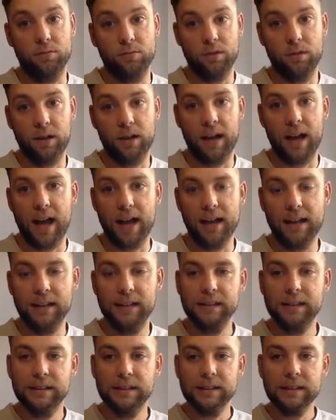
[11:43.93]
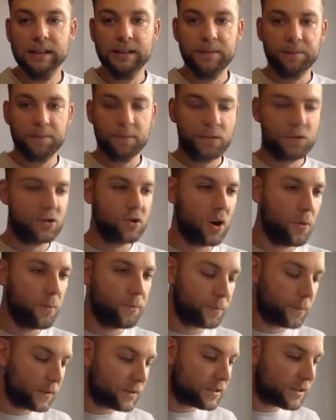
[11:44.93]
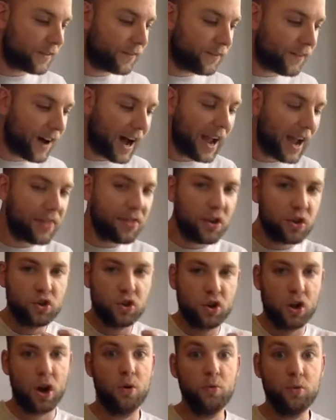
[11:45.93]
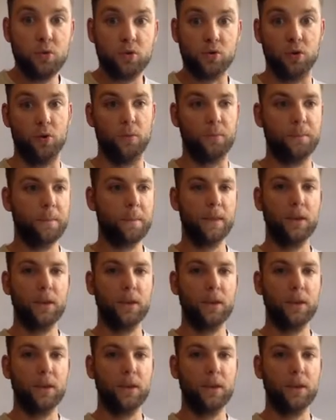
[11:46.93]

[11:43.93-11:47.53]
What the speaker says: Okay, so to find the total,